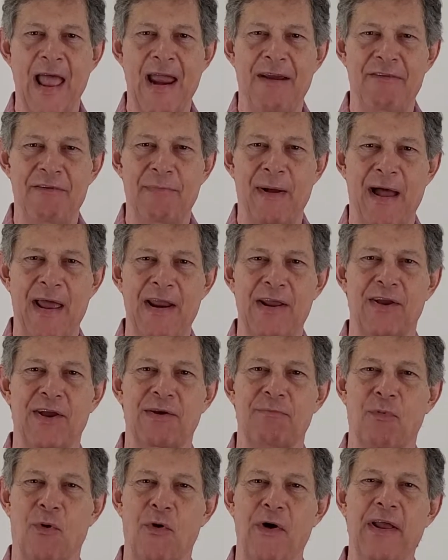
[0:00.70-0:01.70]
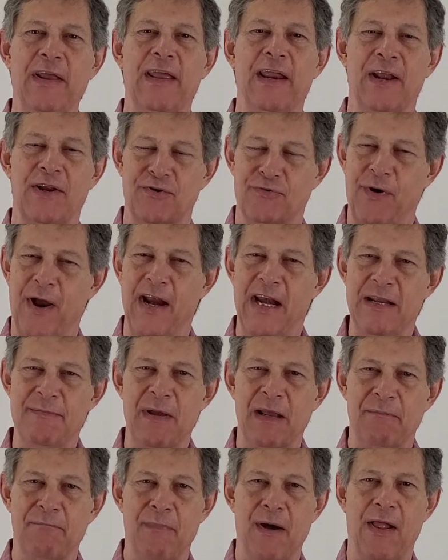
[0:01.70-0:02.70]
Hey everybody, good morning. It is Randy
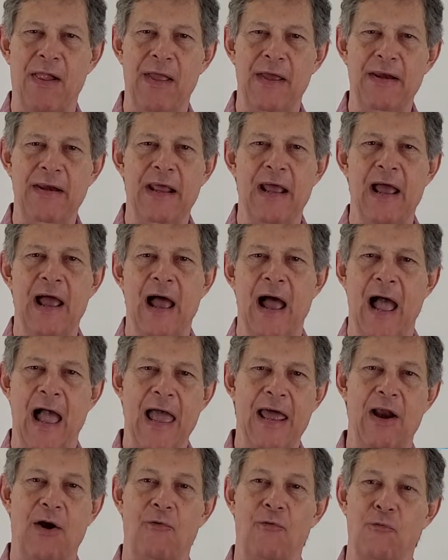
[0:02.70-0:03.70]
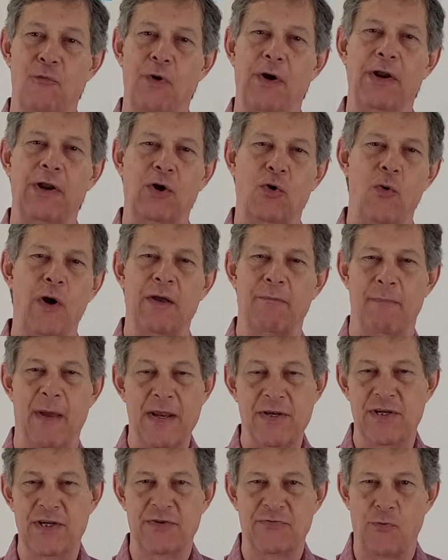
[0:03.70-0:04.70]
McMullin. I had a really quick
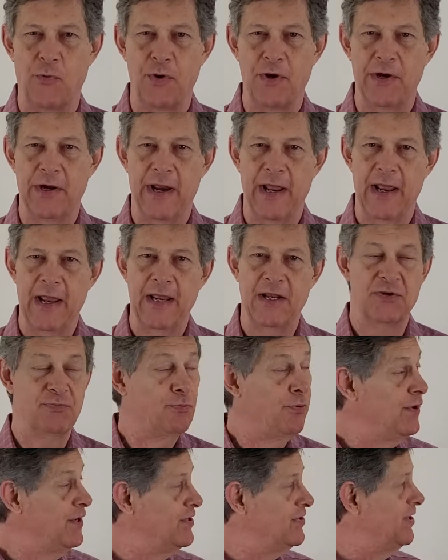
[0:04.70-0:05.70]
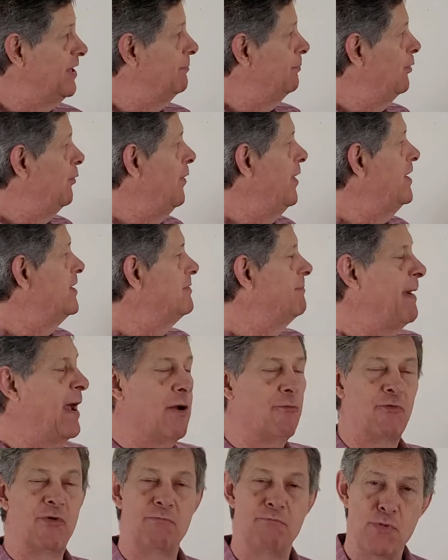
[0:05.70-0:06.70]
message for you today. It's a pretty simple one. It's
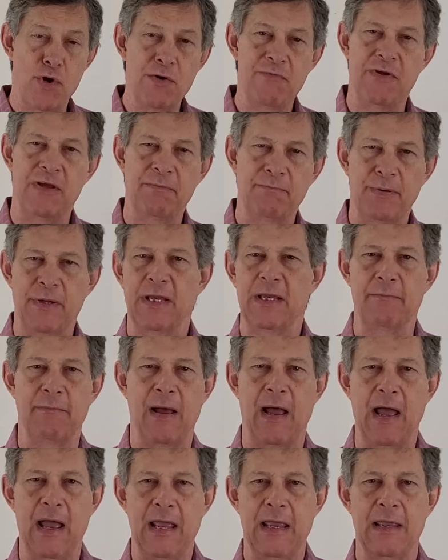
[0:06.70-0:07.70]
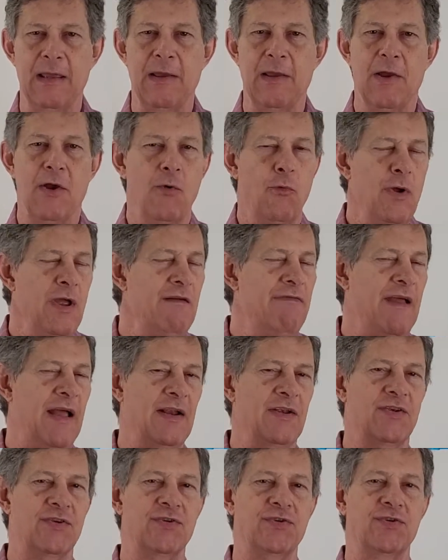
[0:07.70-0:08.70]
about removing PMI. We have
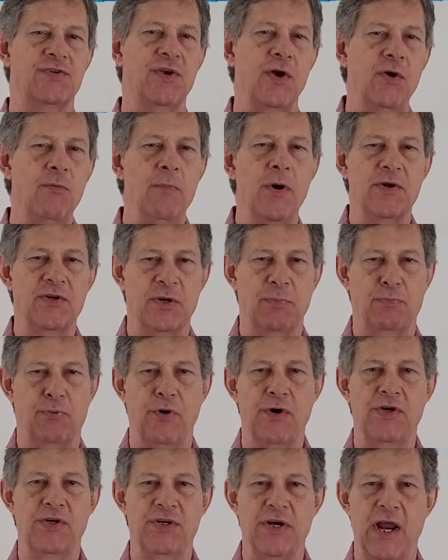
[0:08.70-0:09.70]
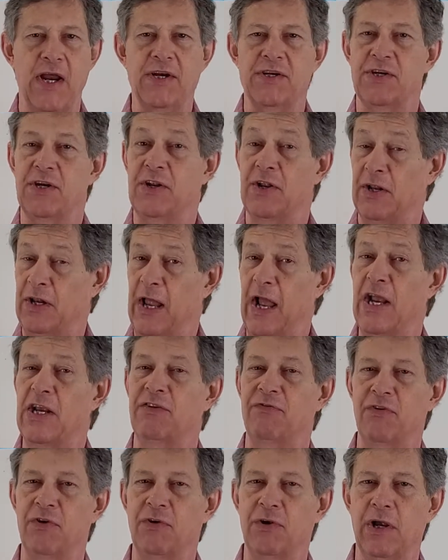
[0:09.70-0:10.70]
had so much appreciation the
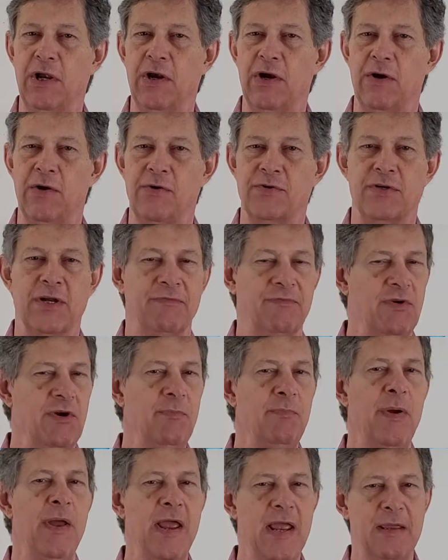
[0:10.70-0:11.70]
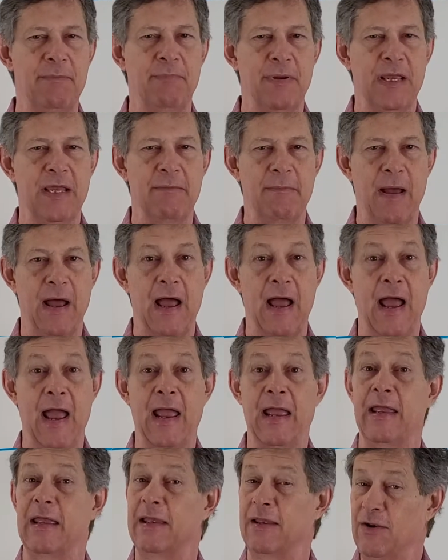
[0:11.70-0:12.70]
last few years. If you're paying
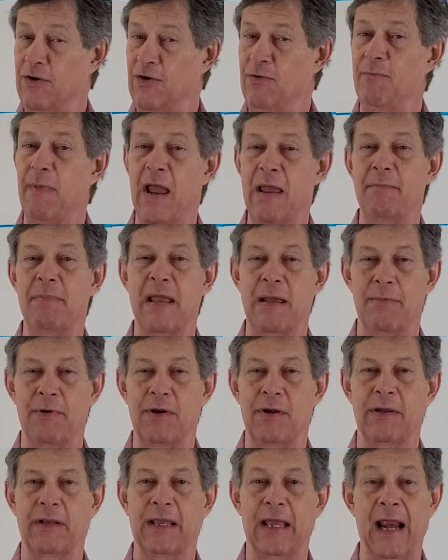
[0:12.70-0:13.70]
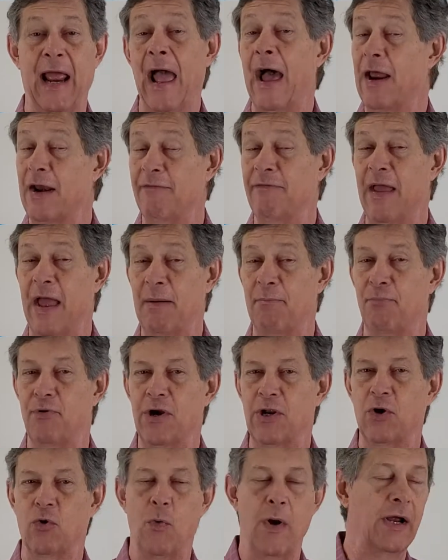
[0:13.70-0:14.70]
PMI, you may be able to get out of that
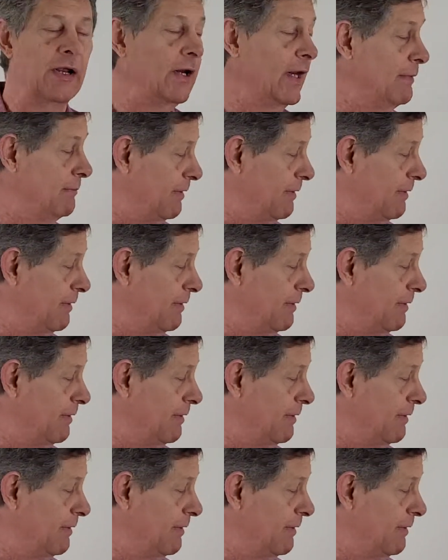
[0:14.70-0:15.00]
pretty quickly.